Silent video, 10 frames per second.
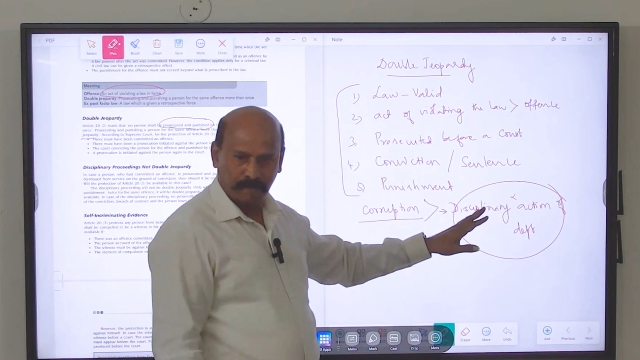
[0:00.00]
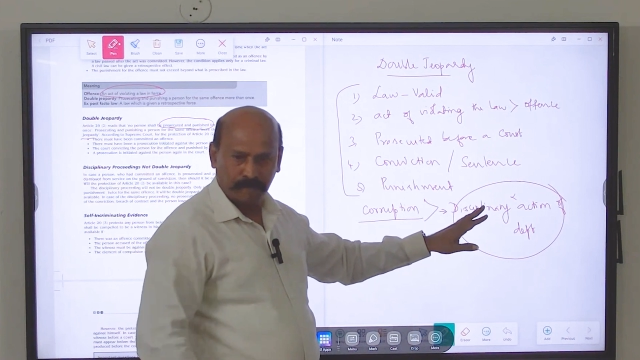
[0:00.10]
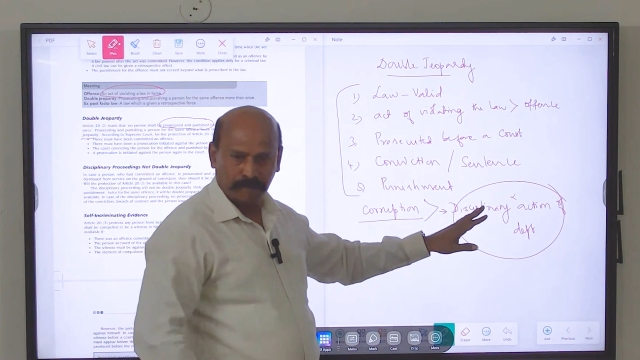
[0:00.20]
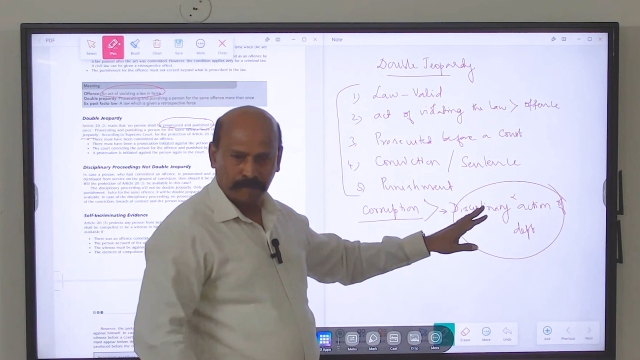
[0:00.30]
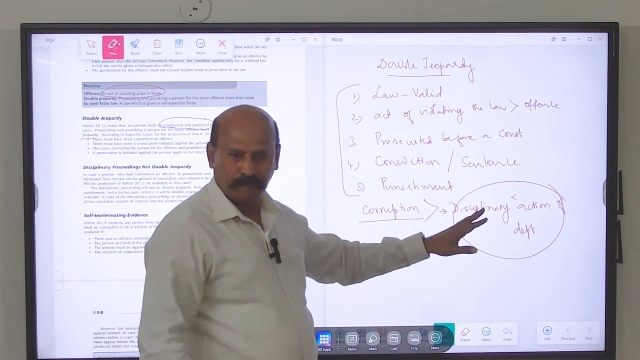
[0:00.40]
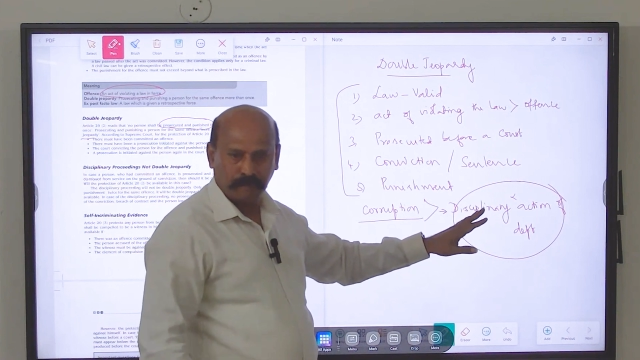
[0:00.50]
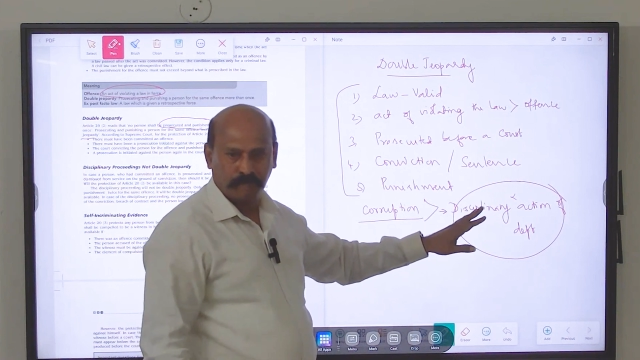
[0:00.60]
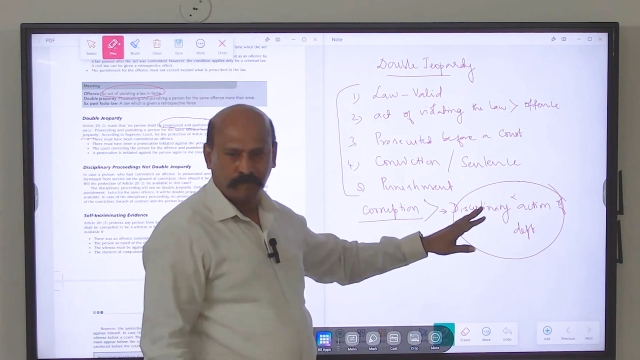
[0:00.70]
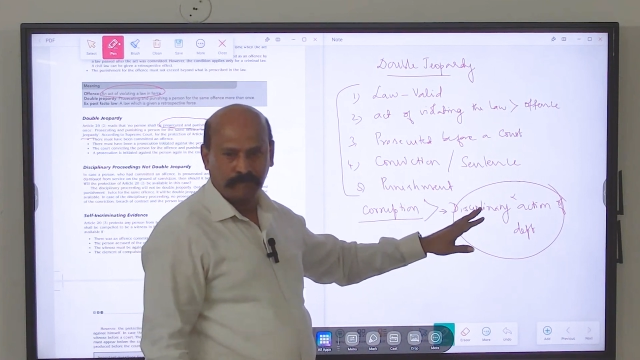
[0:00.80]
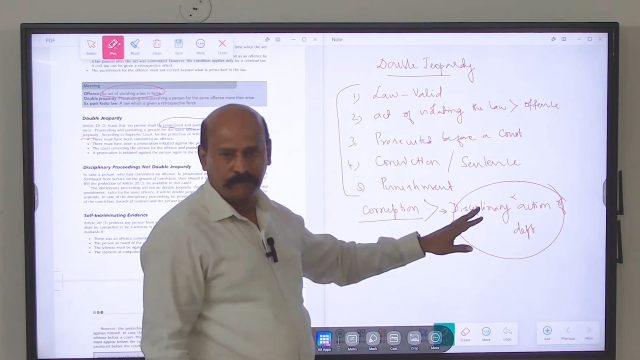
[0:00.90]

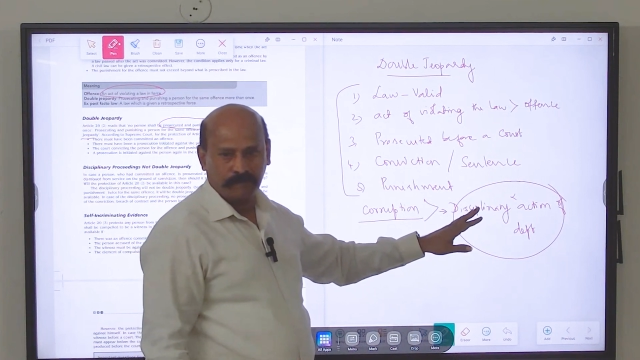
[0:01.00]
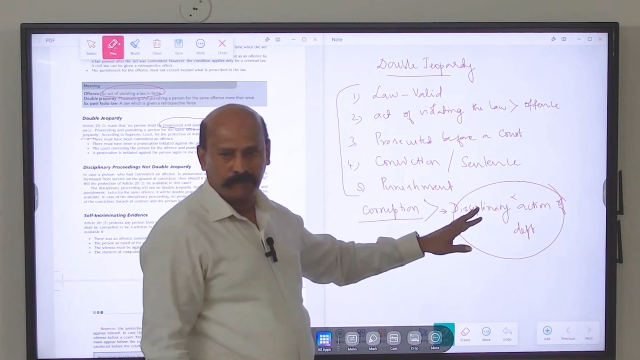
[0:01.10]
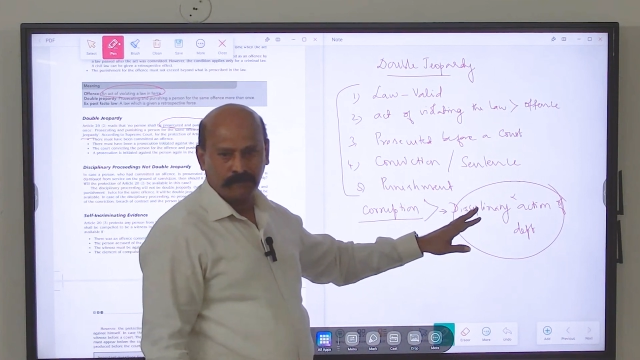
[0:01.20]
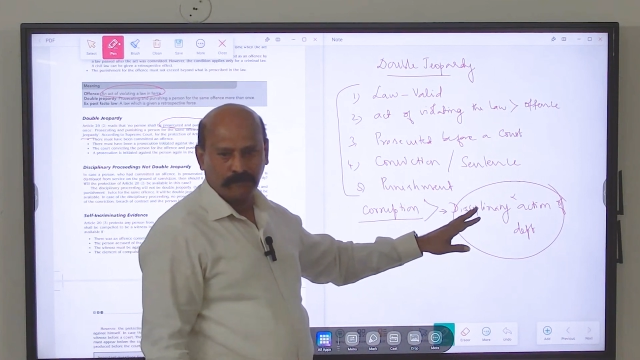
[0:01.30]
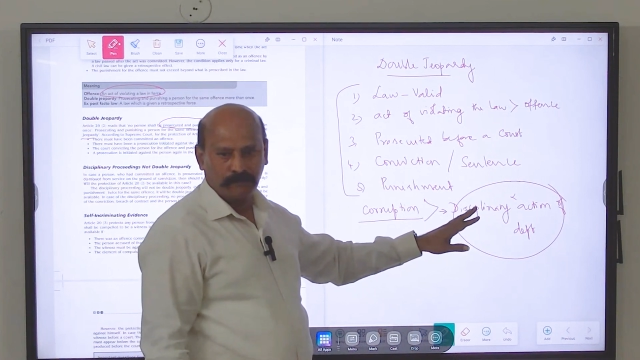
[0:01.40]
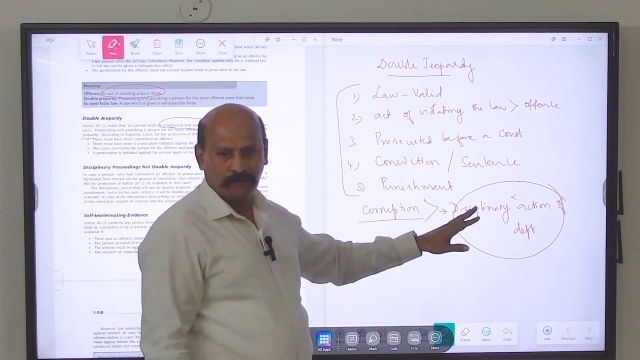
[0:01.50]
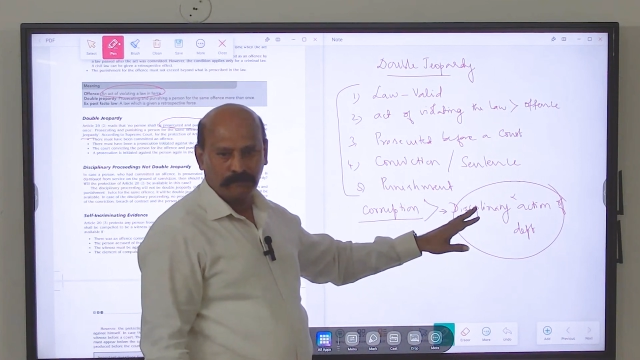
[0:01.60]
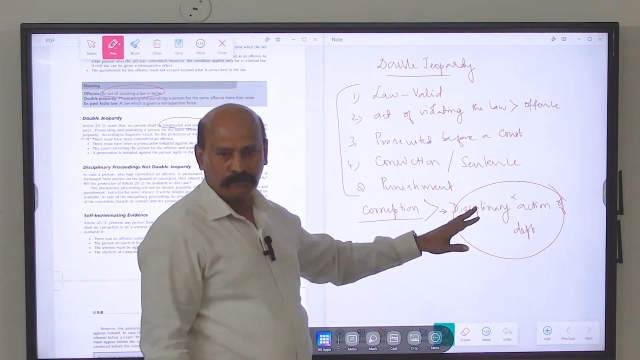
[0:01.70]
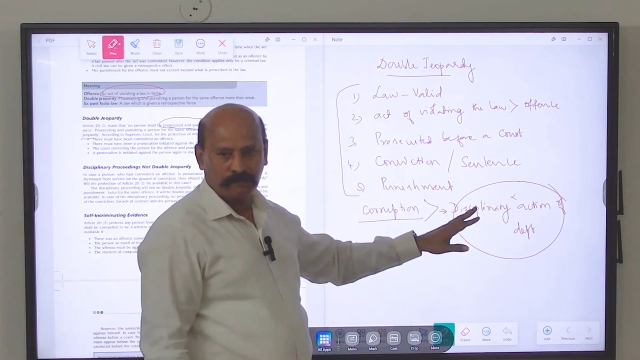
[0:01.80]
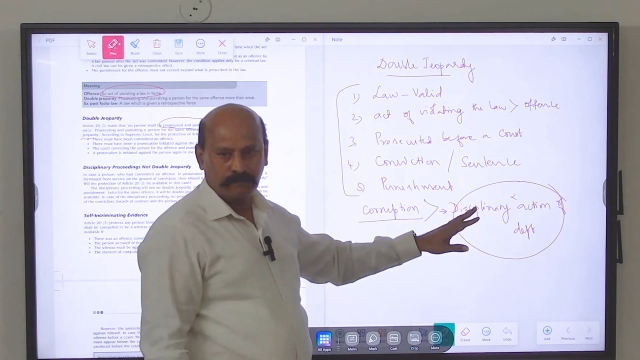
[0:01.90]

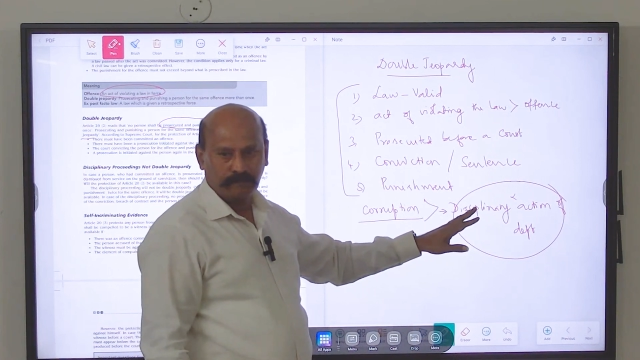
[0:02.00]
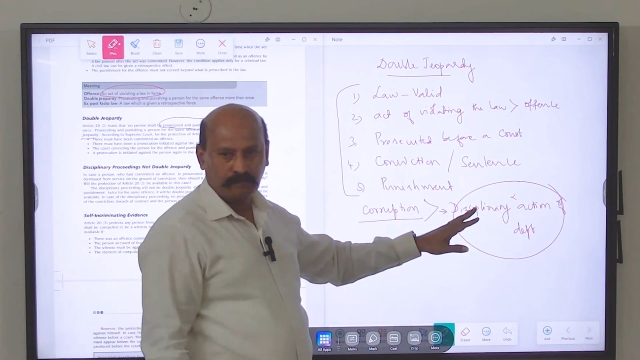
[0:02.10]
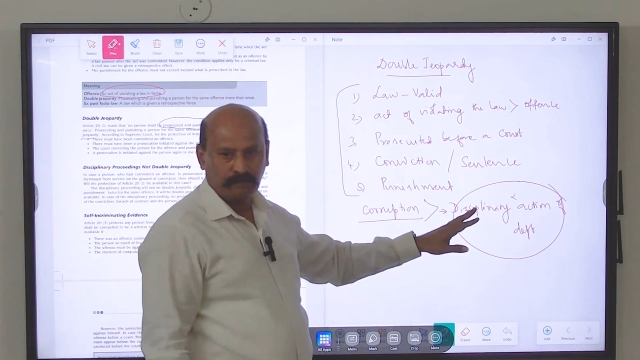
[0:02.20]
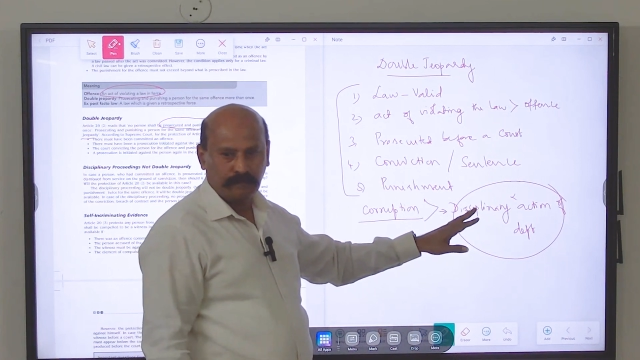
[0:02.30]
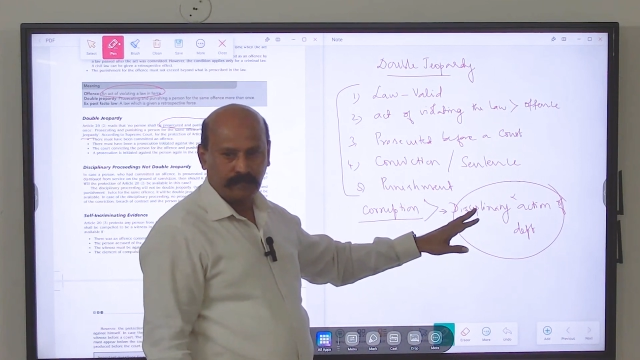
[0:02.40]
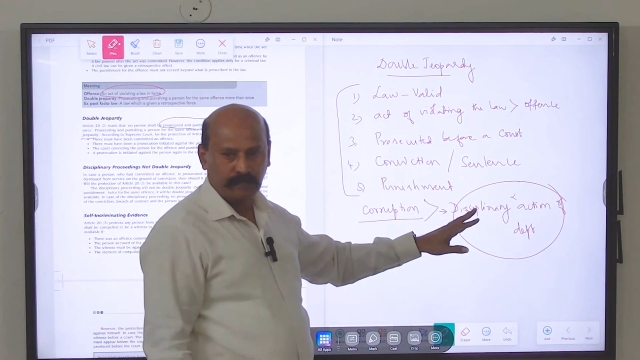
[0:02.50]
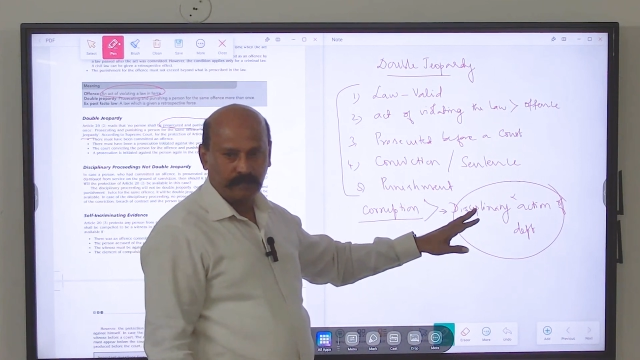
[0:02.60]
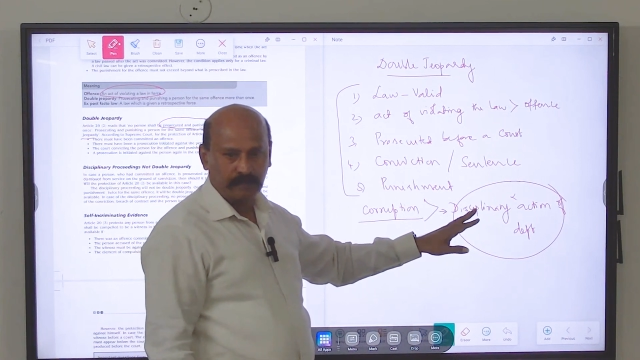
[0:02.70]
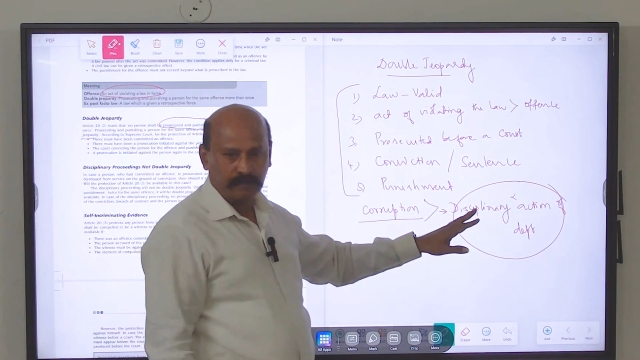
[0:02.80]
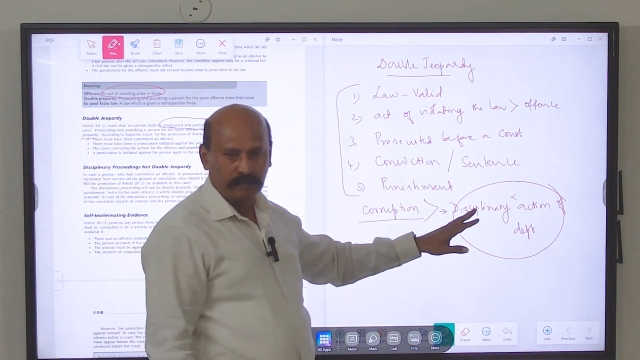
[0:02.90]

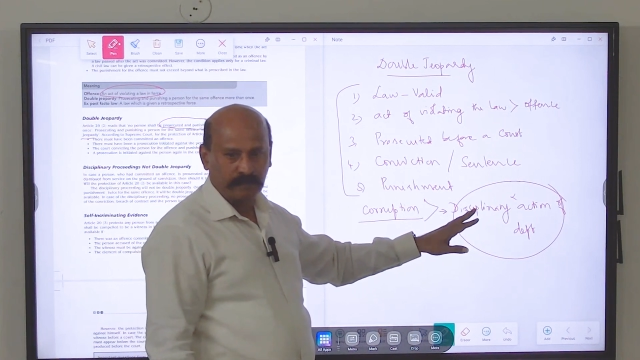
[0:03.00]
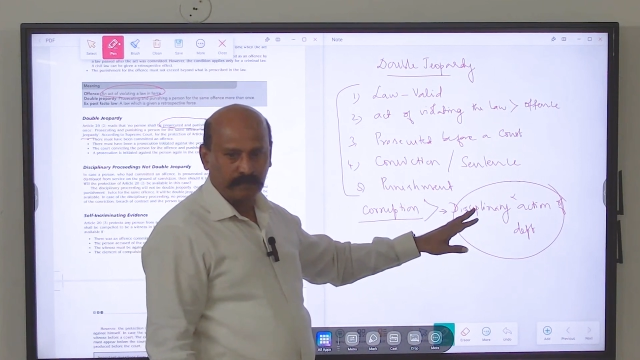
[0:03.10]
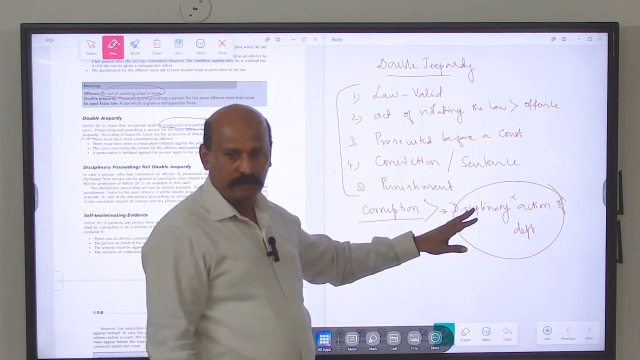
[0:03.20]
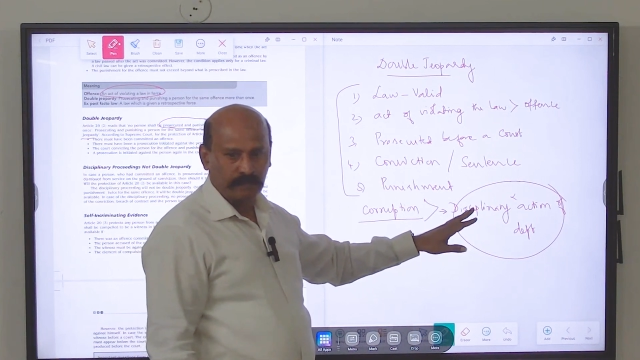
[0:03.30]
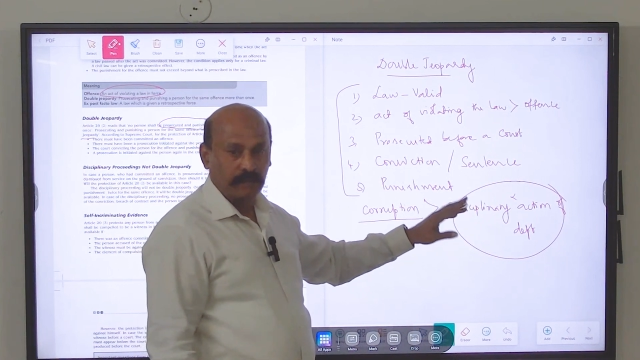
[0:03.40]
[no speech]